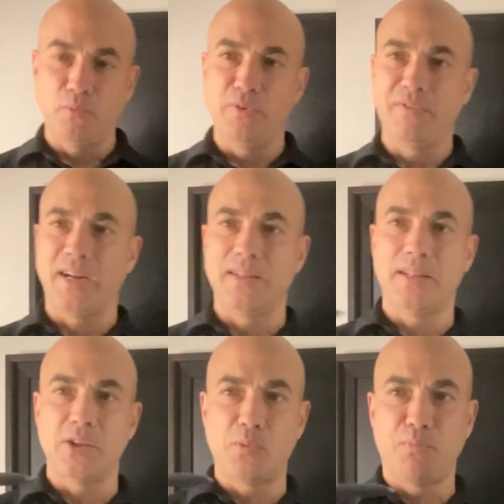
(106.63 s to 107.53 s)
we've got
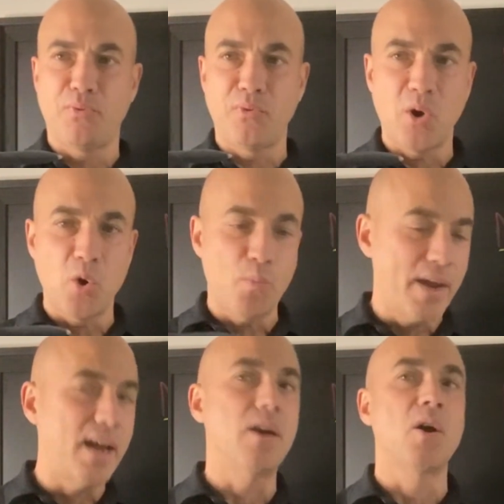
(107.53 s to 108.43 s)
this probe
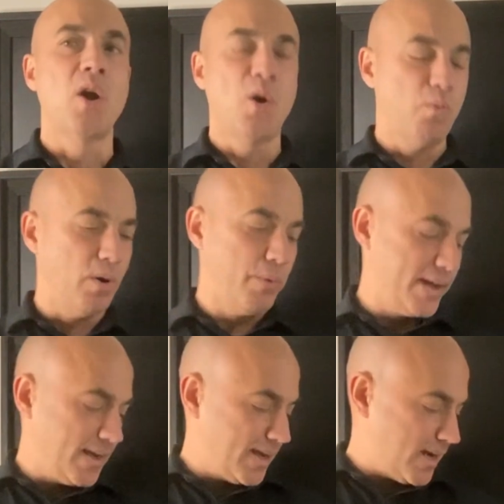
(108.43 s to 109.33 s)
here where we
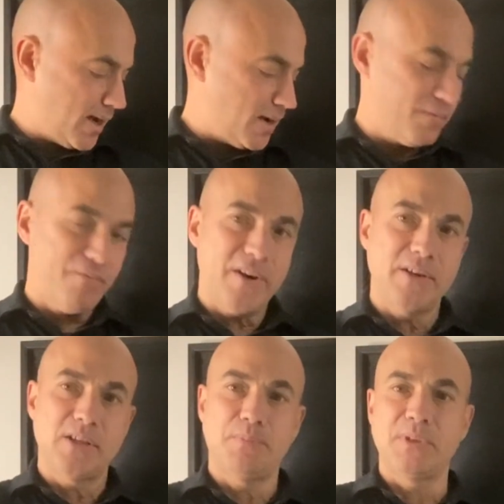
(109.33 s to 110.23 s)
can get on
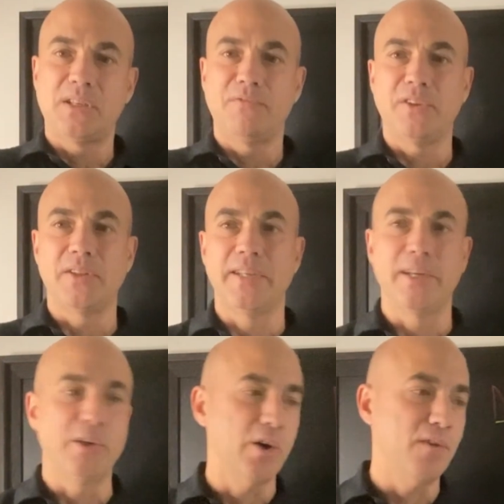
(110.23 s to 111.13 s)
very specifically a
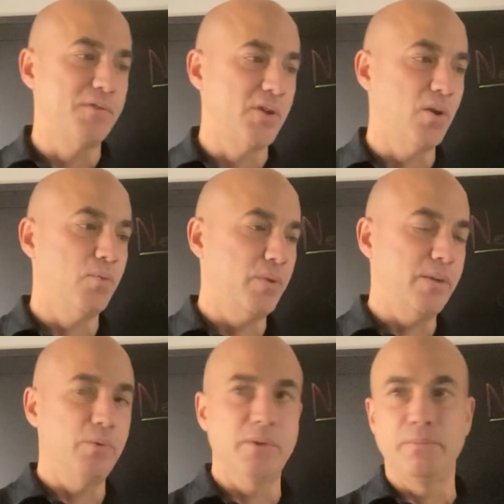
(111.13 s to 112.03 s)
nerve. So
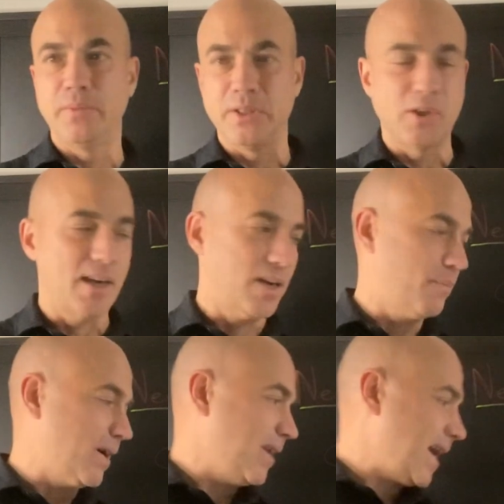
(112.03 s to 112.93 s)
we've been talking
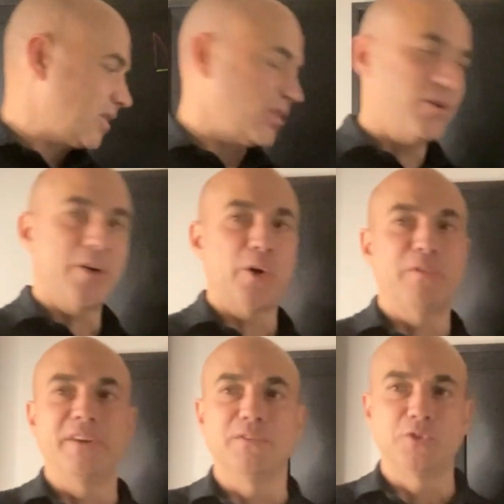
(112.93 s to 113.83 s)
about axillary
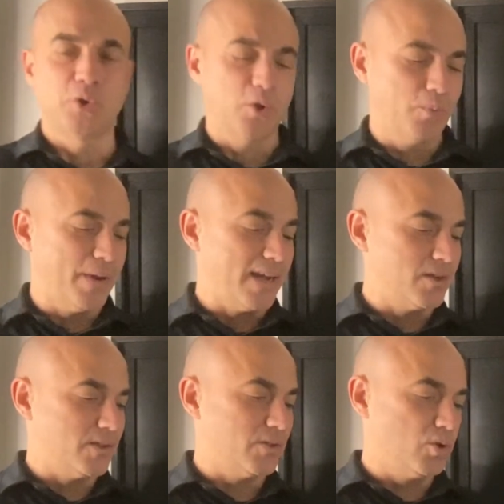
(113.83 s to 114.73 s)
nerve here for shoulder pain
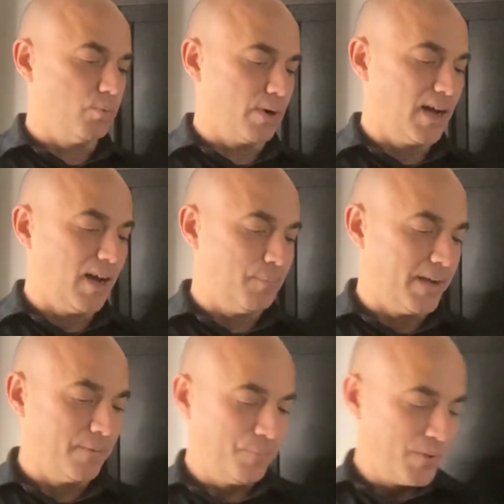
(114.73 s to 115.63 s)
because it's super
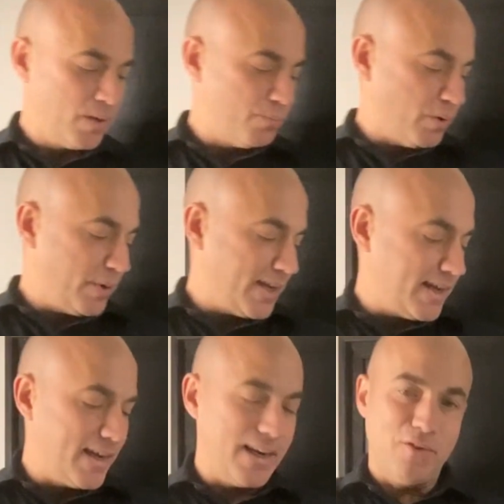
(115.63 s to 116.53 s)
common, where we can
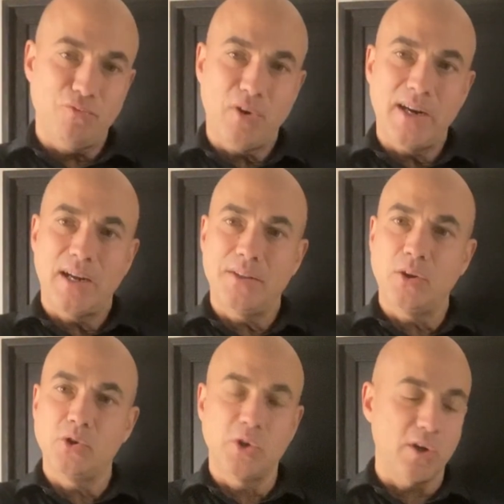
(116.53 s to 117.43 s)
get right on
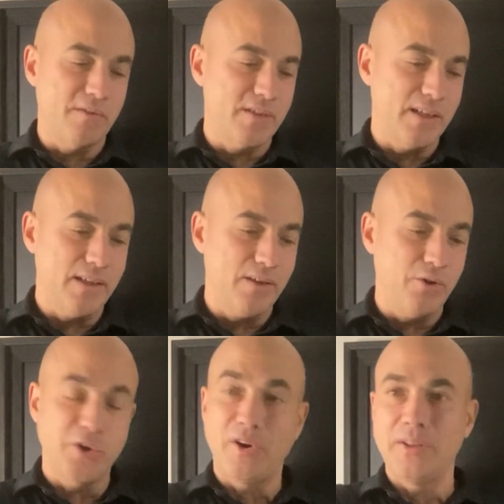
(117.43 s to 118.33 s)
those nerves, and
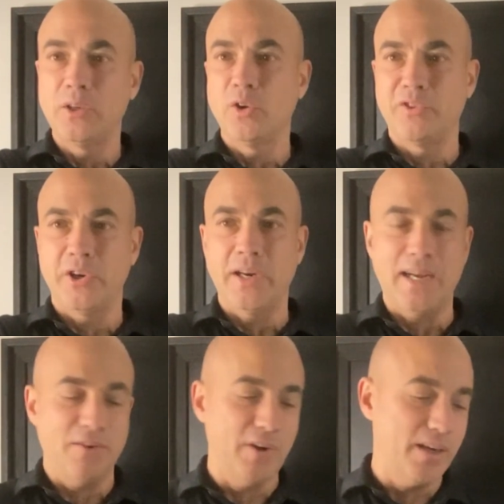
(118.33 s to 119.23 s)
either you're on the nerve or you're
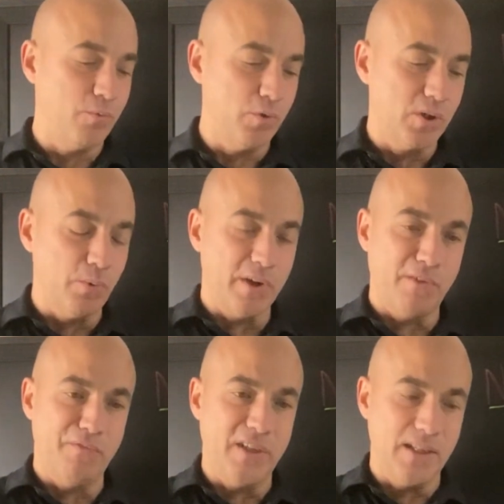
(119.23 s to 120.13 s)
not, right? So we're
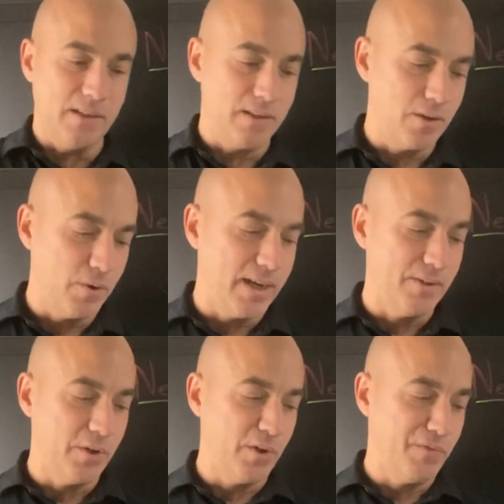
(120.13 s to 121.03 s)
gonna feel it go down
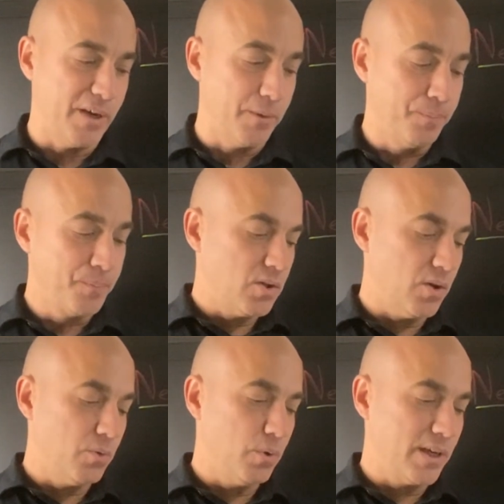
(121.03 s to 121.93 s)
the nerve here.
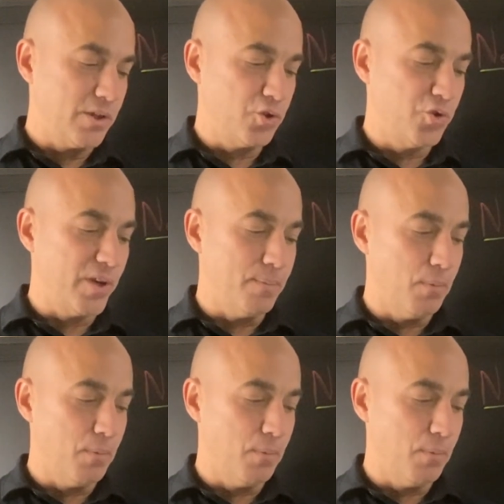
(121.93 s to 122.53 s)
So we're gonna treat